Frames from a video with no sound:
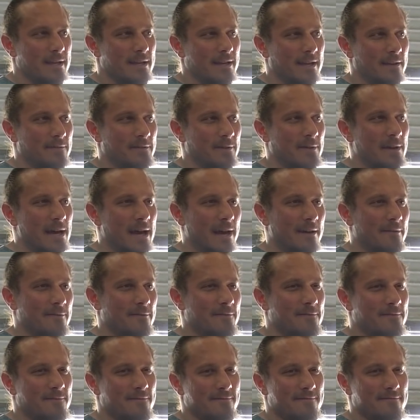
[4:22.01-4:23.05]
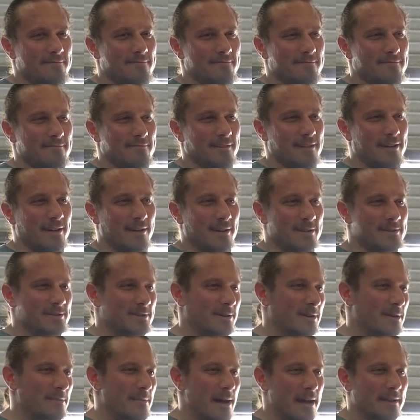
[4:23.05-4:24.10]
If you have a
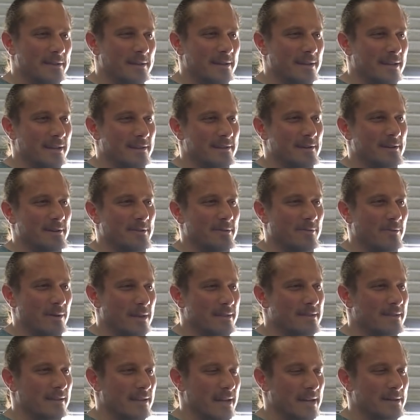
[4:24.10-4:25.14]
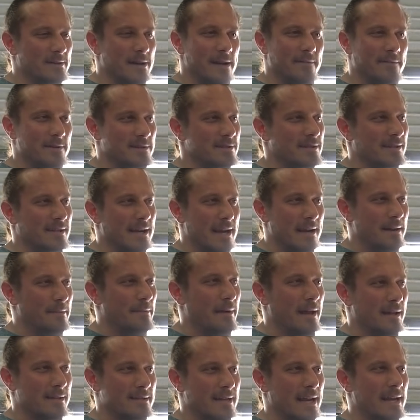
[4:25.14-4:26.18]
certain amount that you need to do with the leg drive just to kind of
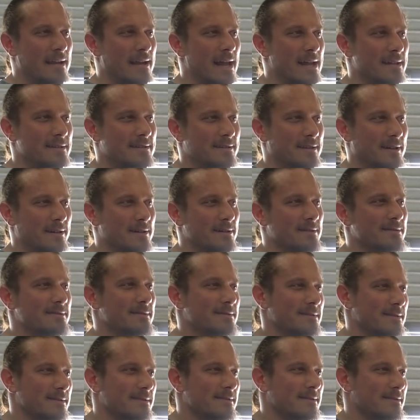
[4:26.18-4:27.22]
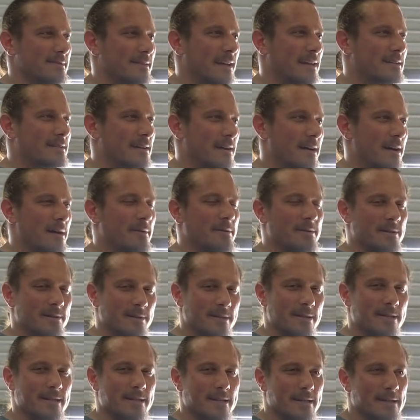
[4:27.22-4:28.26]
maintain that skill, that's how I would
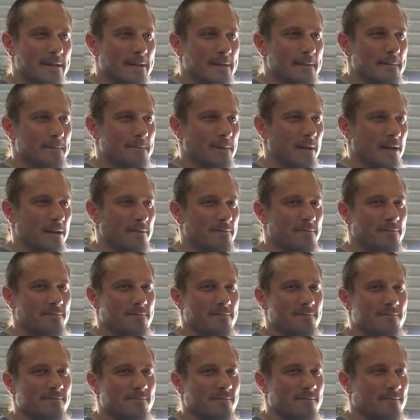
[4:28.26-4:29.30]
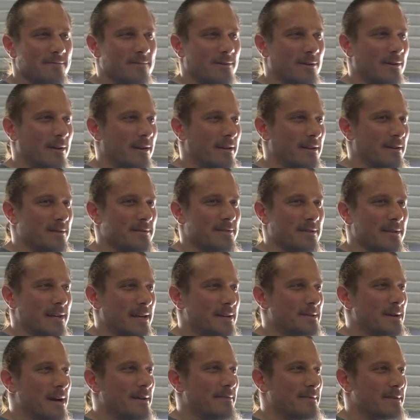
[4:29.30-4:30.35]
do it. But if learning to use the
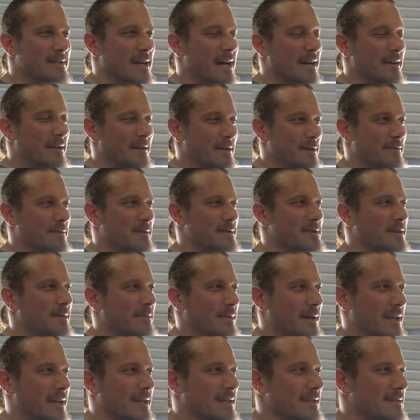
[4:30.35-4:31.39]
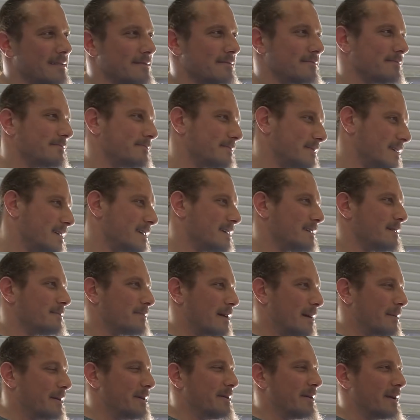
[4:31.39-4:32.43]
leg drive is kind of new for somebody,
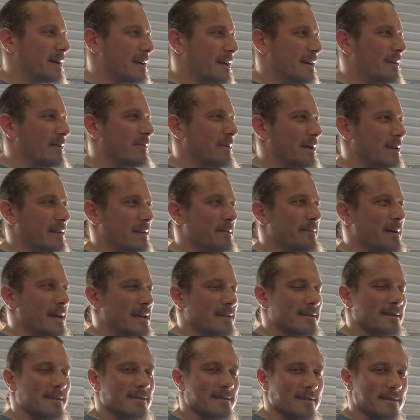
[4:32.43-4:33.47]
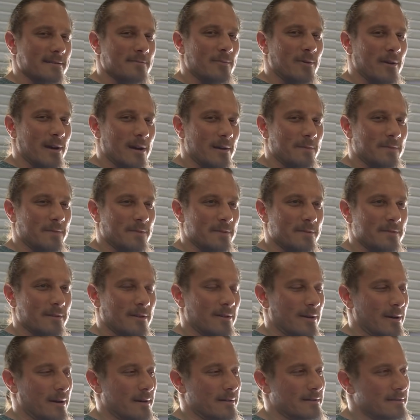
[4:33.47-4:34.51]
probably doing it on a weekly basis is more helpful,
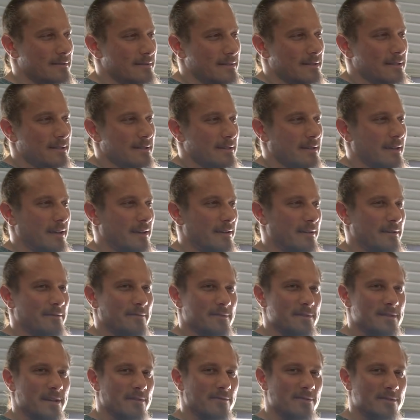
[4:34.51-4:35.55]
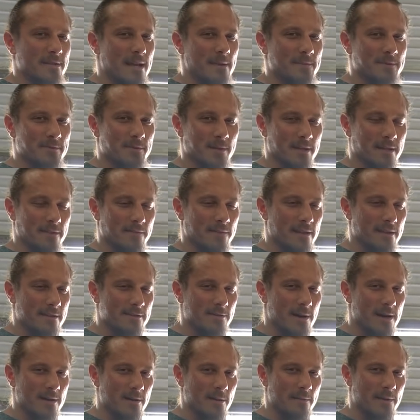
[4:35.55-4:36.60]
or even several times a week if they
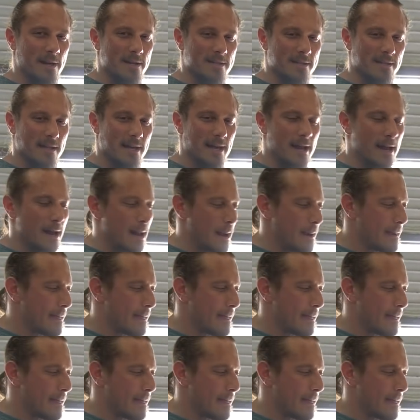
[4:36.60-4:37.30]
train their bench a lot.